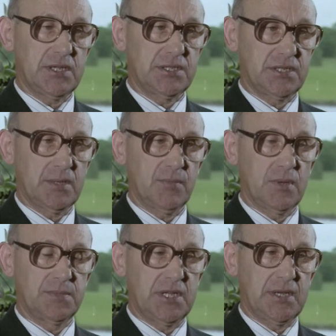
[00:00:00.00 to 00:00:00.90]
system
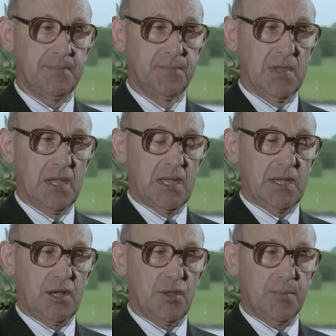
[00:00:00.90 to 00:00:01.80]
comes in.
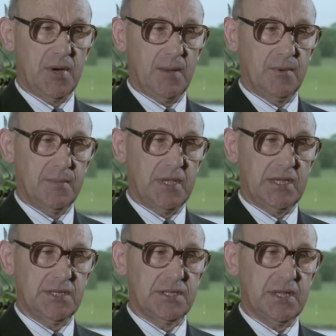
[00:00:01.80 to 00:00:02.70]
Now, the problem
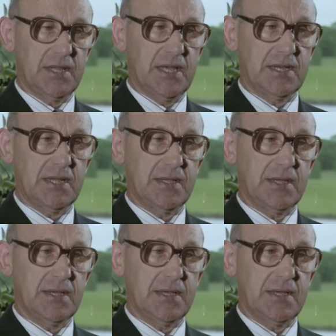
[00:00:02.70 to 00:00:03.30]
is that